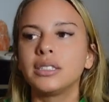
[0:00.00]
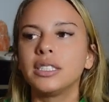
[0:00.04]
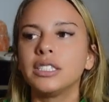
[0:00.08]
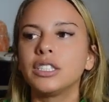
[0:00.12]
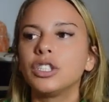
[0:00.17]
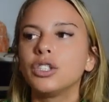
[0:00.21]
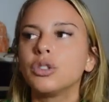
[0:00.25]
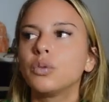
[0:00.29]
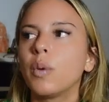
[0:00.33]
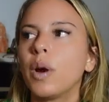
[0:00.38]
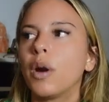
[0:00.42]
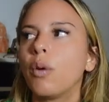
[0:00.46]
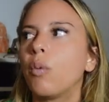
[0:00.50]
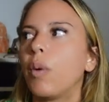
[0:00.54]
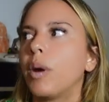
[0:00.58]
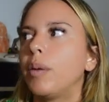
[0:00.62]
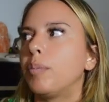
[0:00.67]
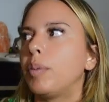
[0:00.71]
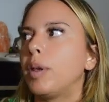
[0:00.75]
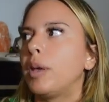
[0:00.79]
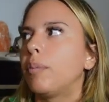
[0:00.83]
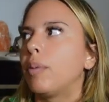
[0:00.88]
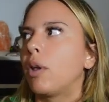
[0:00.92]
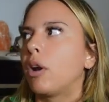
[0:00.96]
This is where
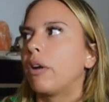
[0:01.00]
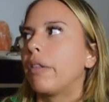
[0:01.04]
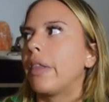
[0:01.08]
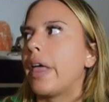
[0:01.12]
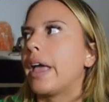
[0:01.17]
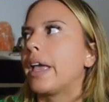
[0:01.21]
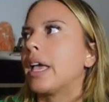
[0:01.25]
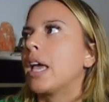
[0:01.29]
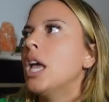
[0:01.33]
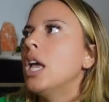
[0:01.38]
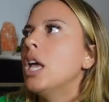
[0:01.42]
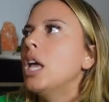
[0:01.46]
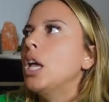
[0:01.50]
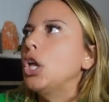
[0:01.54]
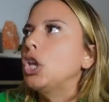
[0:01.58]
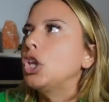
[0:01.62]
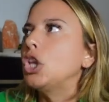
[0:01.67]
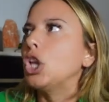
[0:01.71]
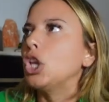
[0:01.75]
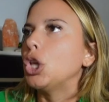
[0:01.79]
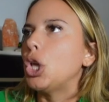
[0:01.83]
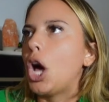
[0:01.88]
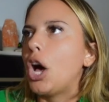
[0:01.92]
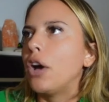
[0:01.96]
when people are like,
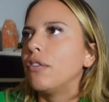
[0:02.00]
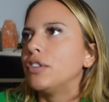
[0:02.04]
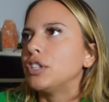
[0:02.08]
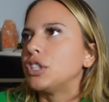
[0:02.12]
the law of